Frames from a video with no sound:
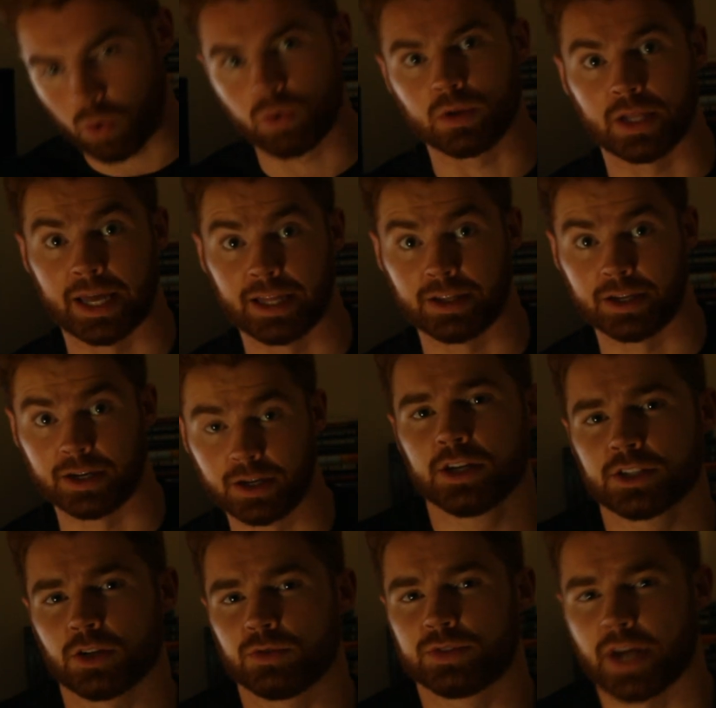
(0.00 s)
lately.
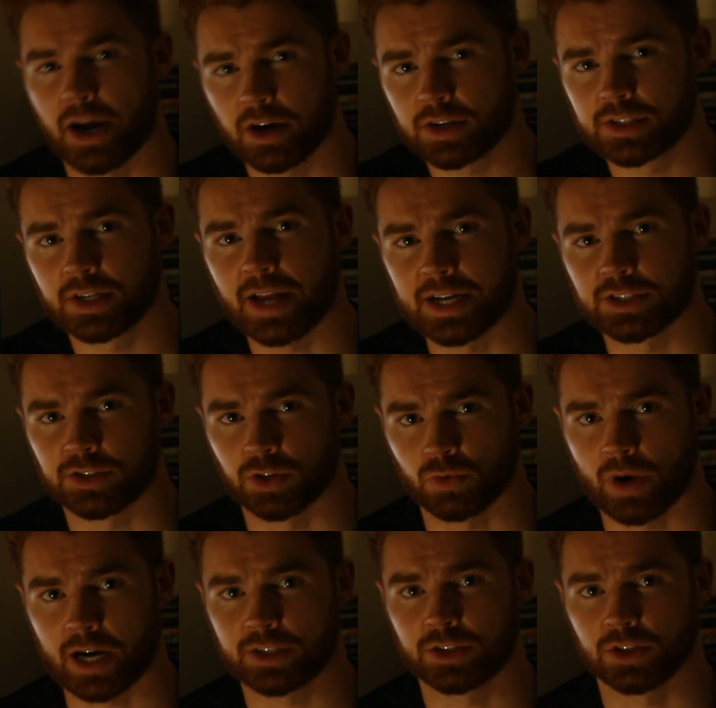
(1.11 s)
So Derrickson as a
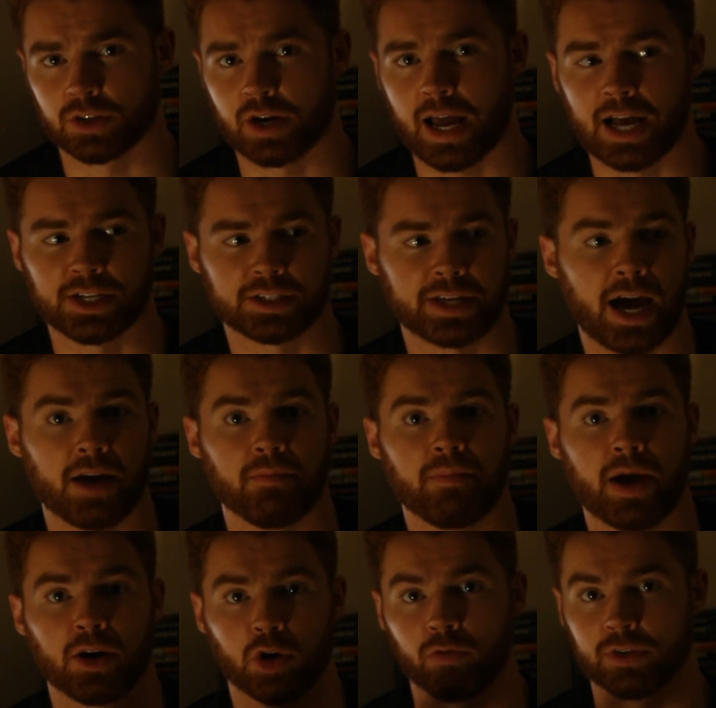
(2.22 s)
director has gotten
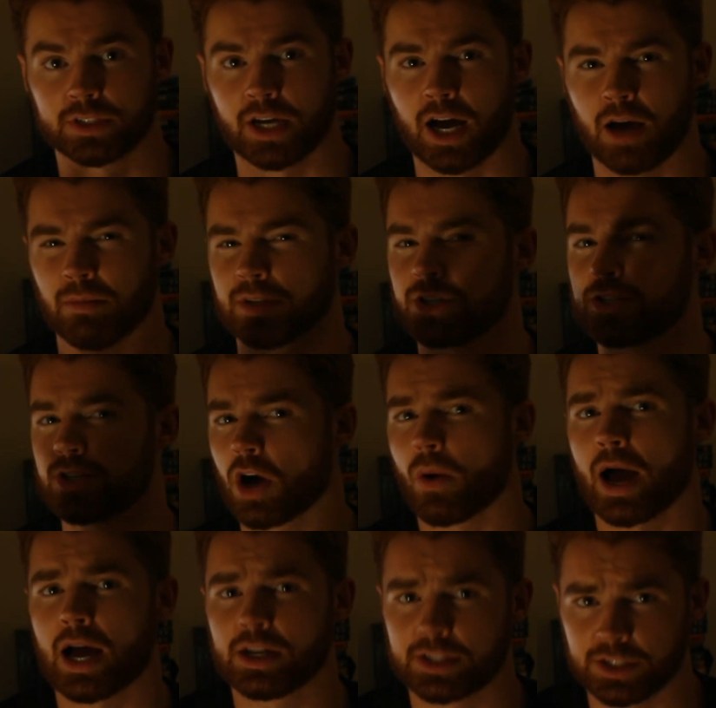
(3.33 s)
better over time, but so
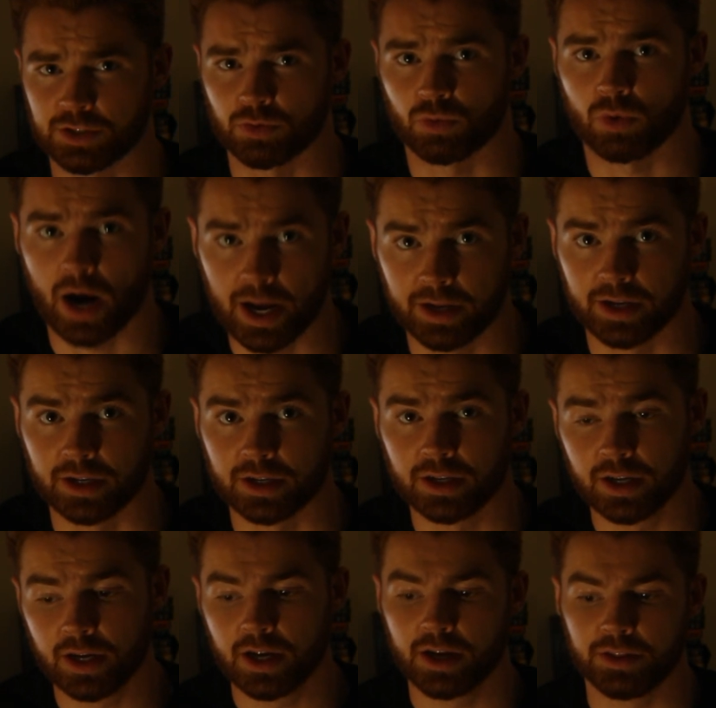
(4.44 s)
has his writing.
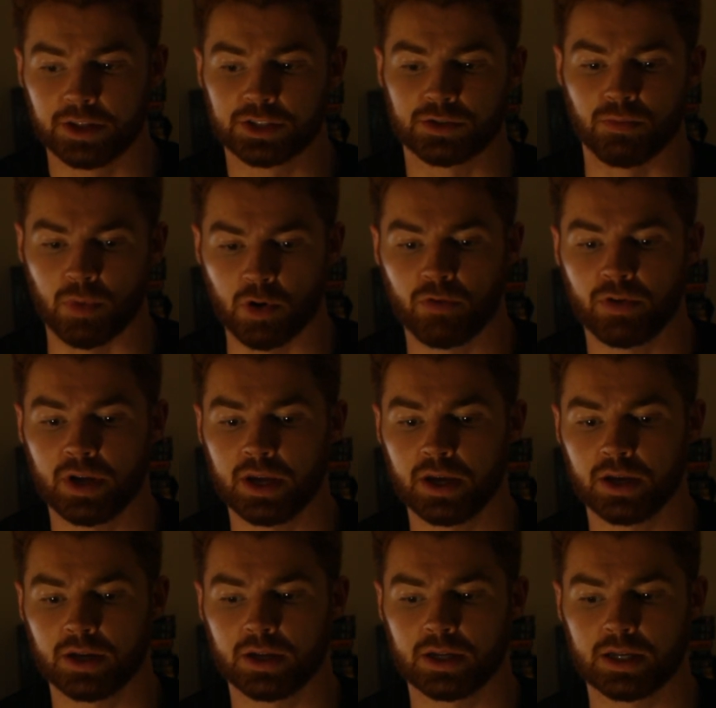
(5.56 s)
This
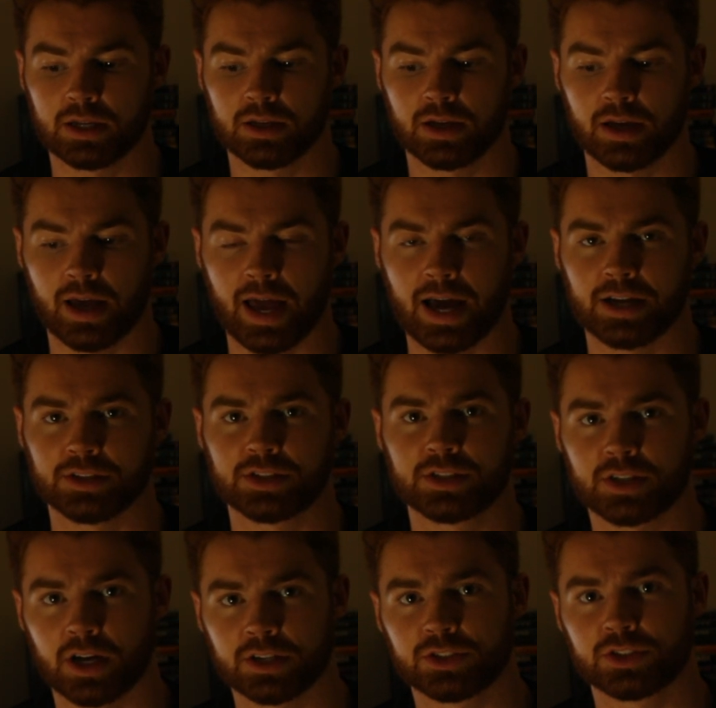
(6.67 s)
movie has
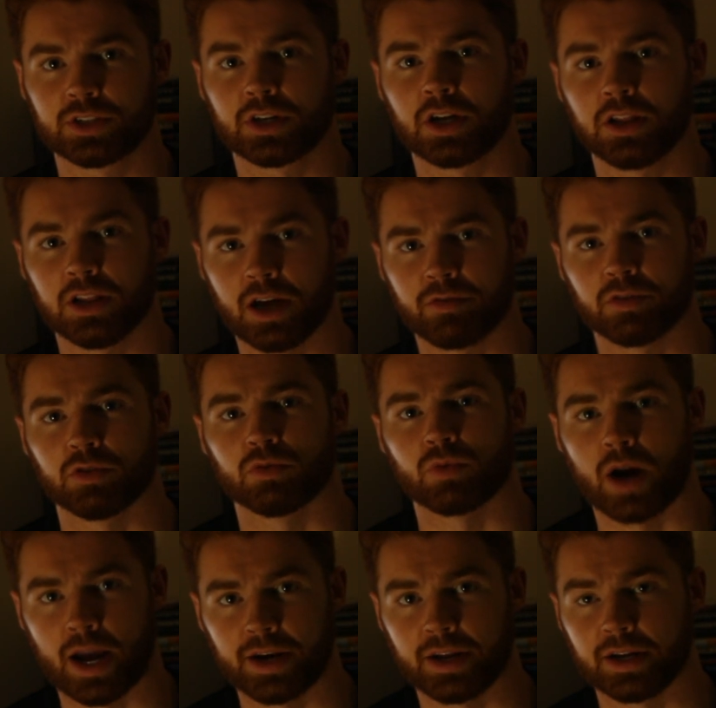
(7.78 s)
such clever
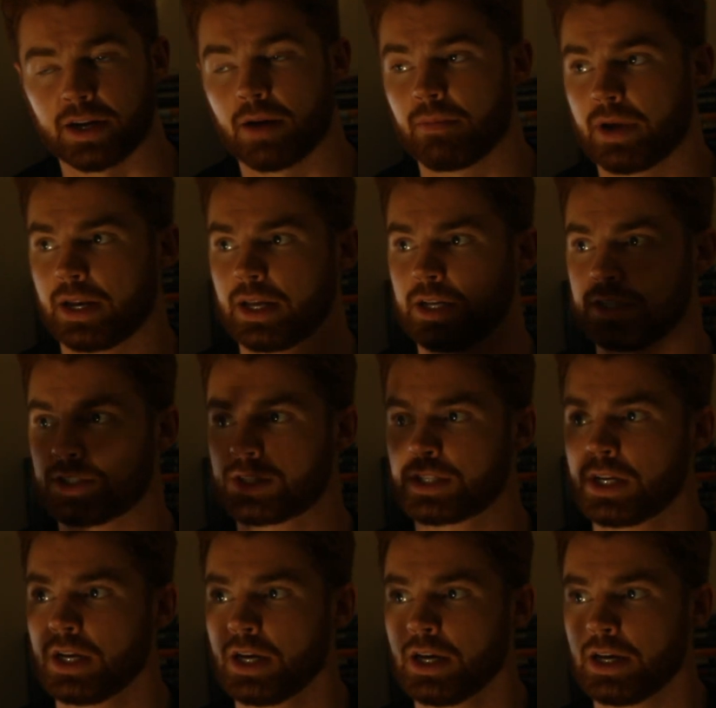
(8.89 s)
writing. I mean,
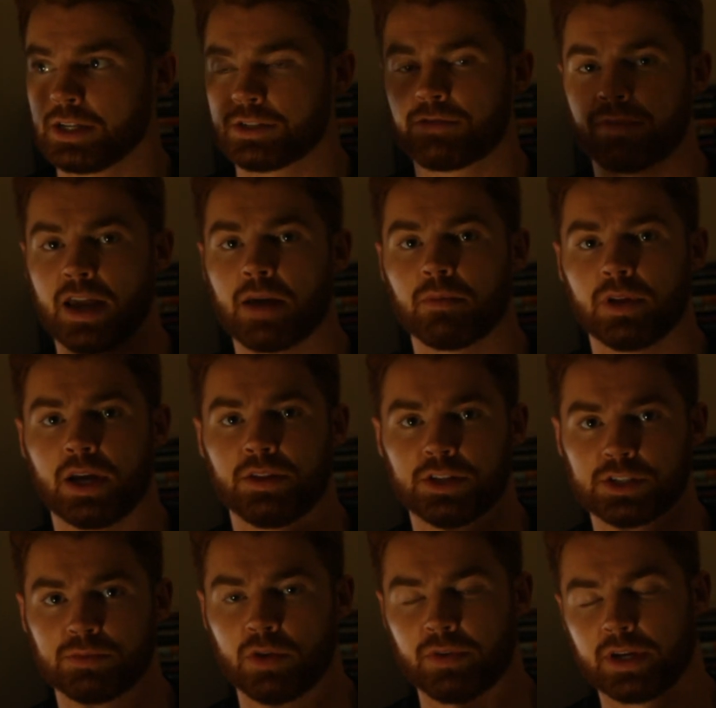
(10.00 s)
his family in
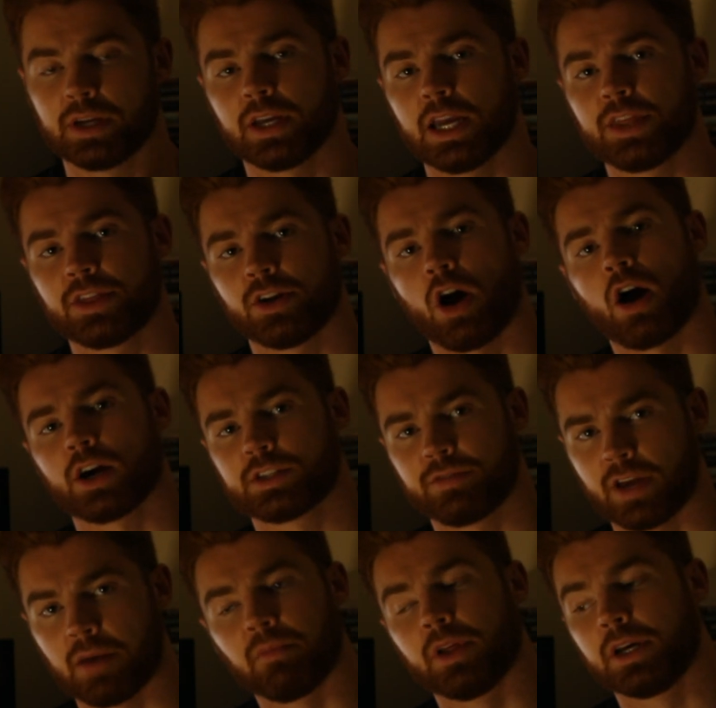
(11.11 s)
this movie, Ethan Hawke's
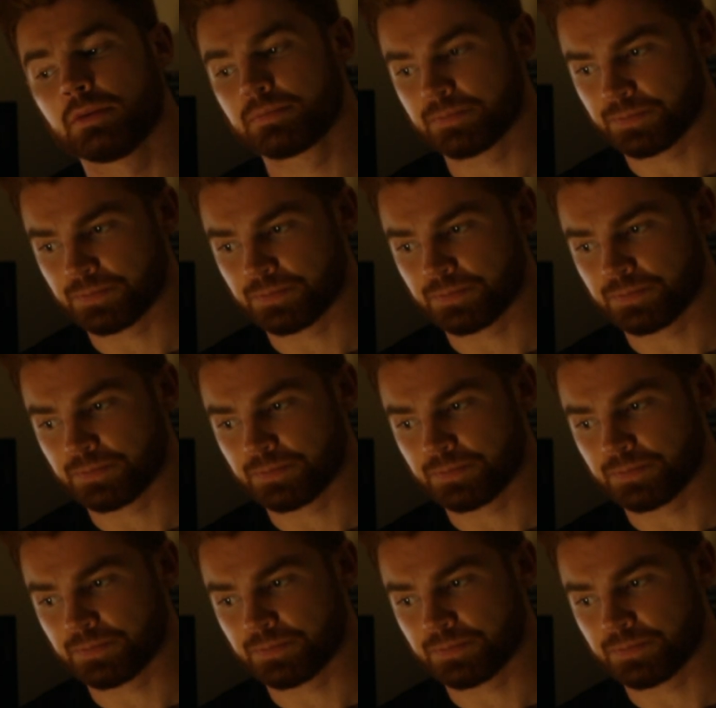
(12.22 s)
family,